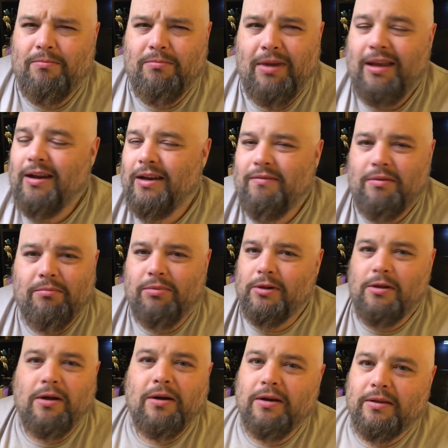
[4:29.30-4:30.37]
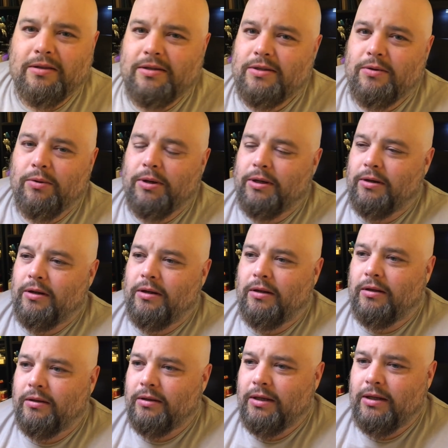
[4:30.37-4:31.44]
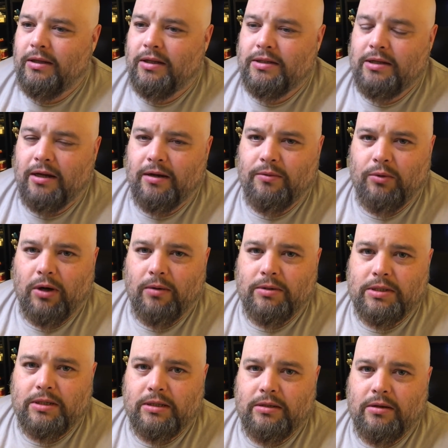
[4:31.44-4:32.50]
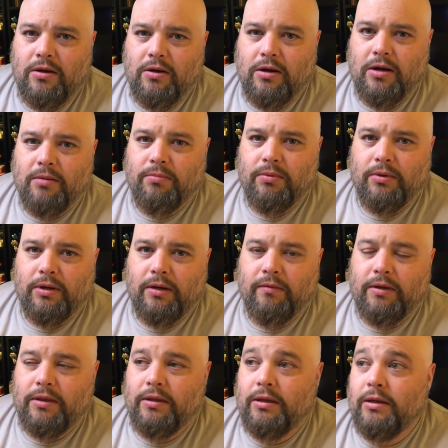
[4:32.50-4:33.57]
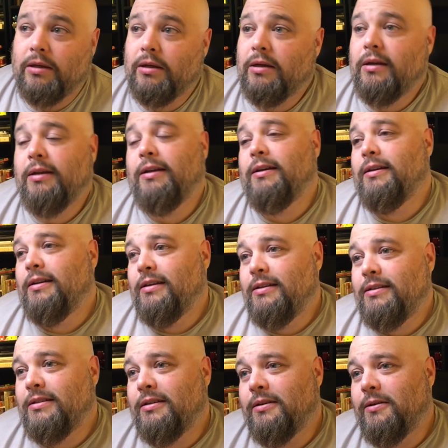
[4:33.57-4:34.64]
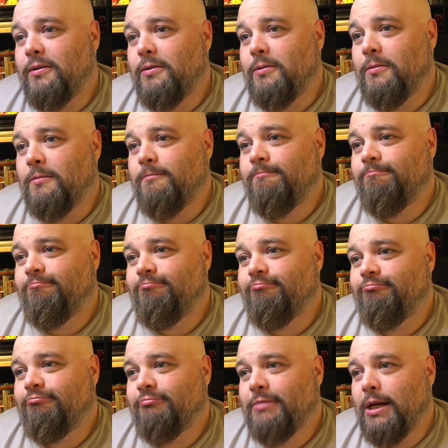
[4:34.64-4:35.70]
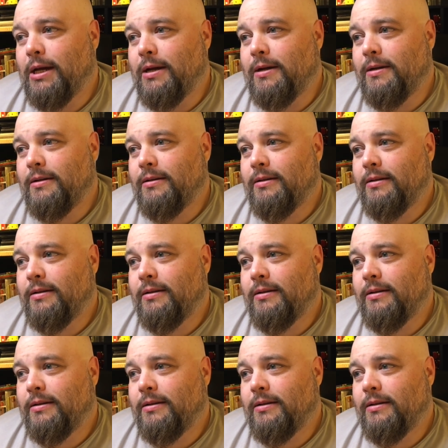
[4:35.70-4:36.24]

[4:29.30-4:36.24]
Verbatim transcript: may not even belong in the story at all. And that's kind of where I was getting hung up on everything. So, yeah.